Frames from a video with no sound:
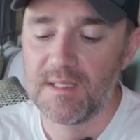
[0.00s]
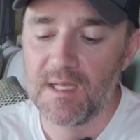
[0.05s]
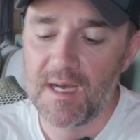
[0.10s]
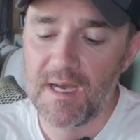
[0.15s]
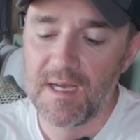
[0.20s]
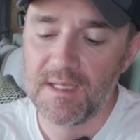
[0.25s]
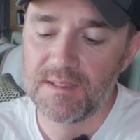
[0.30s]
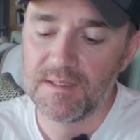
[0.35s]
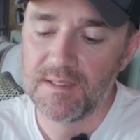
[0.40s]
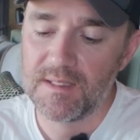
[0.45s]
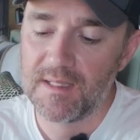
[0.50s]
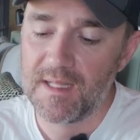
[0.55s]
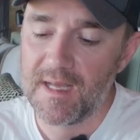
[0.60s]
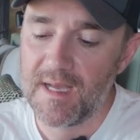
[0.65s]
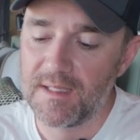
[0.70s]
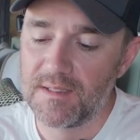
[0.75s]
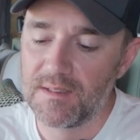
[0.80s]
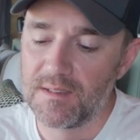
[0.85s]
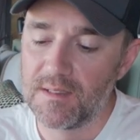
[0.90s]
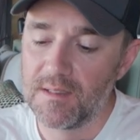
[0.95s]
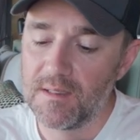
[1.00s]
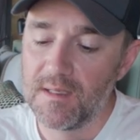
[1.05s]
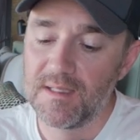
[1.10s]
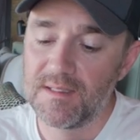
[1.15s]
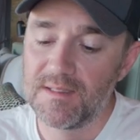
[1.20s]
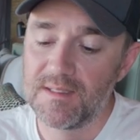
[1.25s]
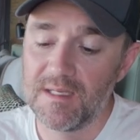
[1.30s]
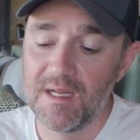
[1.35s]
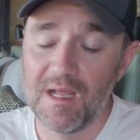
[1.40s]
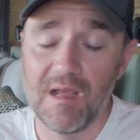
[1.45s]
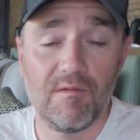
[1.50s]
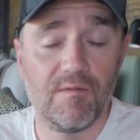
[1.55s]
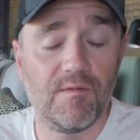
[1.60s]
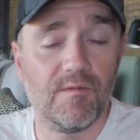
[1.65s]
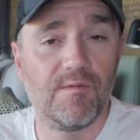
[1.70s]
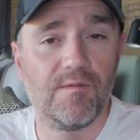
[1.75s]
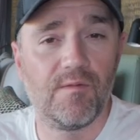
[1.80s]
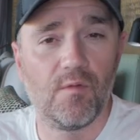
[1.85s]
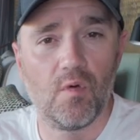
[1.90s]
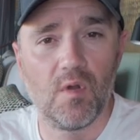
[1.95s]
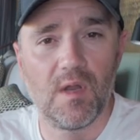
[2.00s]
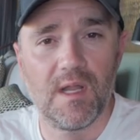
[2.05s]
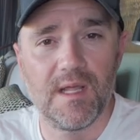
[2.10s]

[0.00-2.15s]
nice that it's an f4